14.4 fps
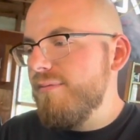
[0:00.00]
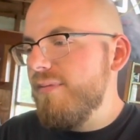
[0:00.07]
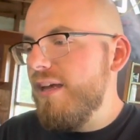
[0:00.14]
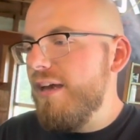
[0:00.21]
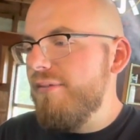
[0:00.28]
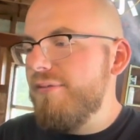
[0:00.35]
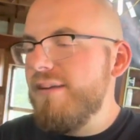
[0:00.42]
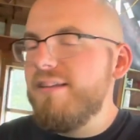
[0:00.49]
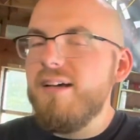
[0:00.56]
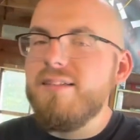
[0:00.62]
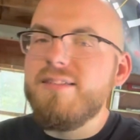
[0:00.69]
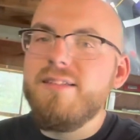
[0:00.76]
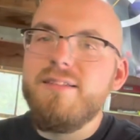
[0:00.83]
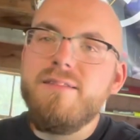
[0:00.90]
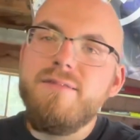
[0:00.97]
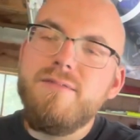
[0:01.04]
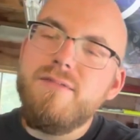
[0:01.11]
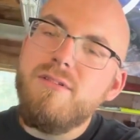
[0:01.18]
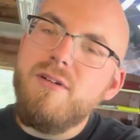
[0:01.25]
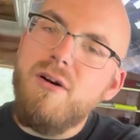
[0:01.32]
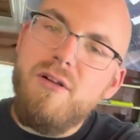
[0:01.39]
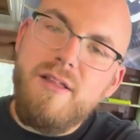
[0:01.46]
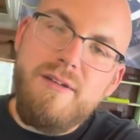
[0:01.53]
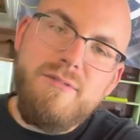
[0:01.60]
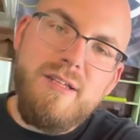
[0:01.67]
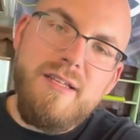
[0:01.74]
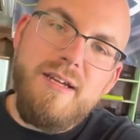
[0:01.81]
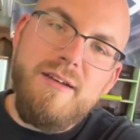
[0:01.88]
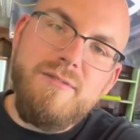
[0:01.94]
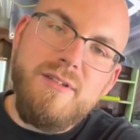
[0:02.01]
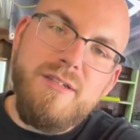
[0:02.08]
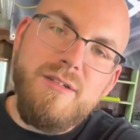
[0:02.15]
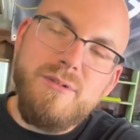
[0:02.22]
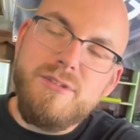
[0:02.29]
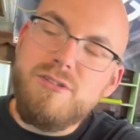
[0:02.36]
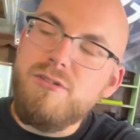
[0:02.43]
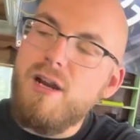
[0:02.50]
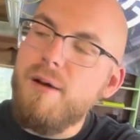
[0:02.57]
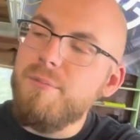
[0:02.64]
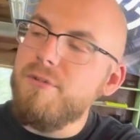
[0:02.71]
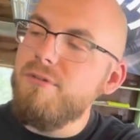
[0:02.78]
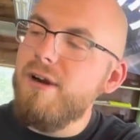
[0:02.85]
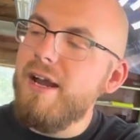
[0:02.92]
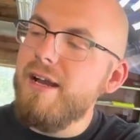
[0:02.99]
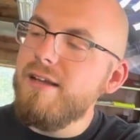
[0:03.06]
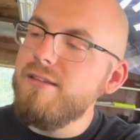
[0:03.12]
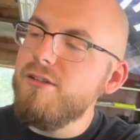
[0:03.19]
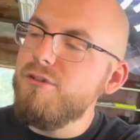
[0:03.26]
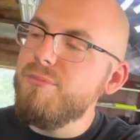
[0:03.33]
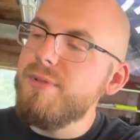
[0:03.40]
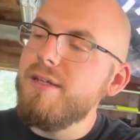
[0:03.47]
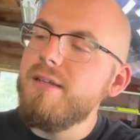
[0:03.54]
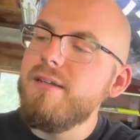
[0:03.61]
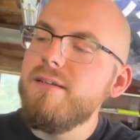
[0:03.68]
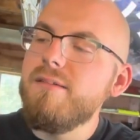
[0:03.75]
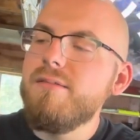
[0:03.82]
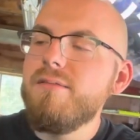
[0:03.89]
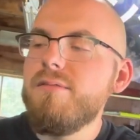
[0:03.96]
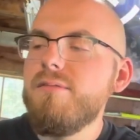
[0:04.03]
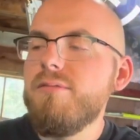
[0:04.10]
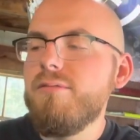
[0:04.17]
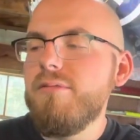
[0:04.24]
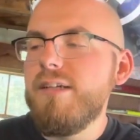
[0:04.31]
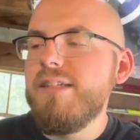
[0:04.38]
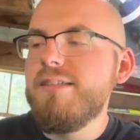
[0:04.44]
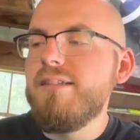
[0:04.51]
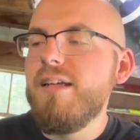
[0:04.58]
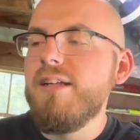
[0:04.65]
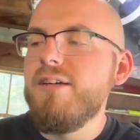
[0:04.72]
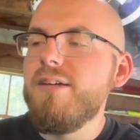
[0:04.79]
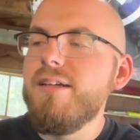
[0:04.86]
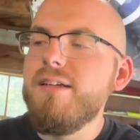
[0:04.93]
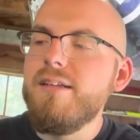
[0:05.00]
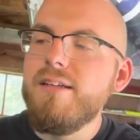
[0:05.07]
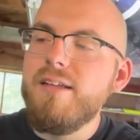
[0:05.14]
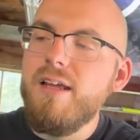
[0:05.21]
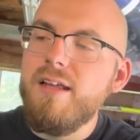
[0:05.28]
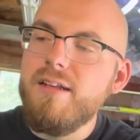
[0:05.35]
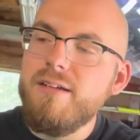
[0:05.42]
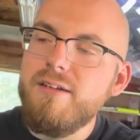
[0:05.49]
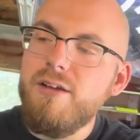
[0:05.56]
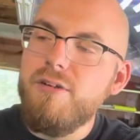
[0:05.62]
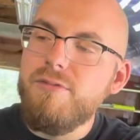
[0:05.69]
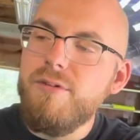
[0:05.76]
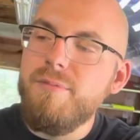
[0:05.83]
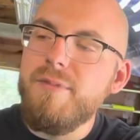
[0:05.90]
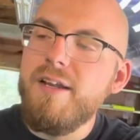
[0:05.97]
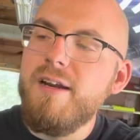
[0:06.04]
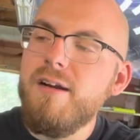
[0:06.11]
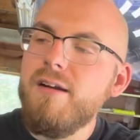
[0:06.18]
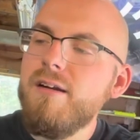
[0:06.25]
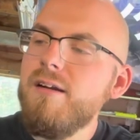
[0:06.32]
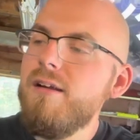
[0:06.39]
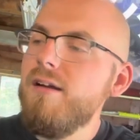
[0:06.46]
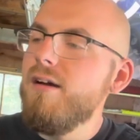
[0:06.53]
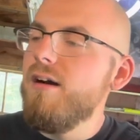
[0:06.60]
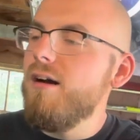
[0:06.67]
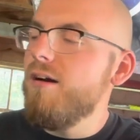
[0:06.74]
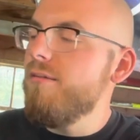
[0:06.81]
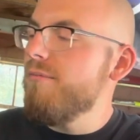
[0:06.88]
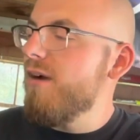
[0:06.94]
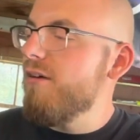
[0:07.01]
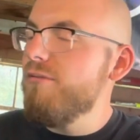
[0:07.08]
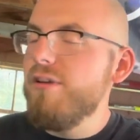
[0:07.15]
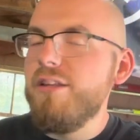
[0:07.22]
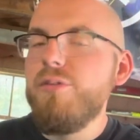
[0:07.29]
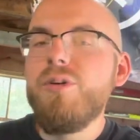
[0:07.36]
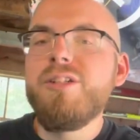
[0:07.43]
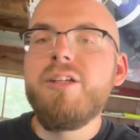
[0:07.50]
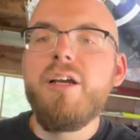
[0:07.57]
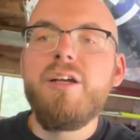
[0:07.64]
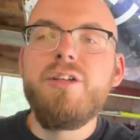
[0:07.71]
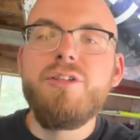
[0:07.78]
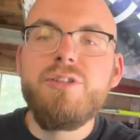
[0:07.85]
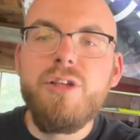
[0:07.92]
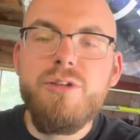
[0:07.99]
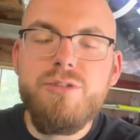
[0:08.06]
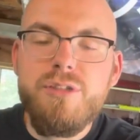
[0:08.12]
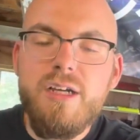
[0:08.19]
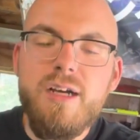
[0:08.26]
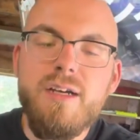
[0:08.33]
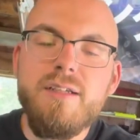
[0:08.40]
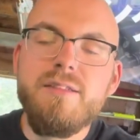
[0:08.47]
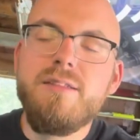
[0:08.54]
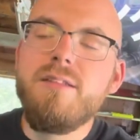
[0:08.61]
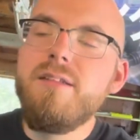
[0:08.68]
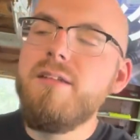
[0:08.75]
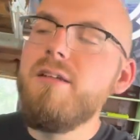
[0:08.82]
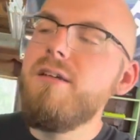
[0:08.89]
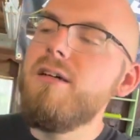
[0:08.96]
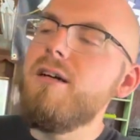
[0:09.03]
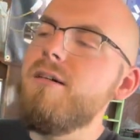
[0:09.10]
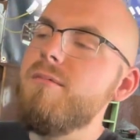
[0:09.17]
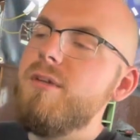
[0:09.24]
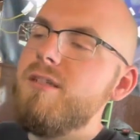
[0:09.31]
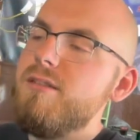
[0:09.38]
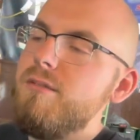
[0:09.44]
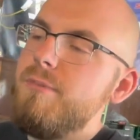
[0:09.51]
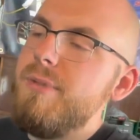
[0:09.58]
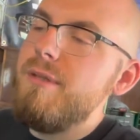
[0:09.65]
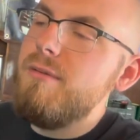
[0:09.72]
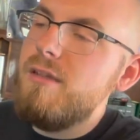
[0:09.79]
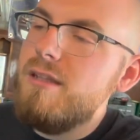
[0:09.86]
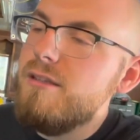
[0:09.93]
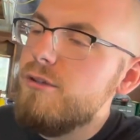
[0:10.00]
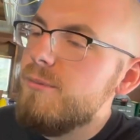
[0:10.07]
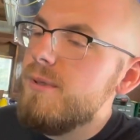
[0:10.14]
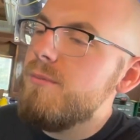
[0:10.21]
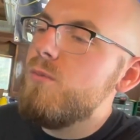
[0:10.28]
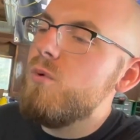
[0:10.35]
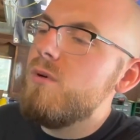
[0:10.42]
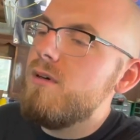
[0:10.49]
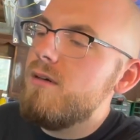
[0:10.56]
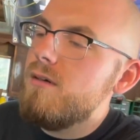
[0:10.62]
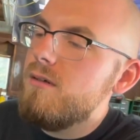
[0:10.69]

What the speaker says: If it doesn't, all I really have to do is drop the rack a little bit, recenter it, and go from there. I really wish I could have showed you guys, because it would be a little bit more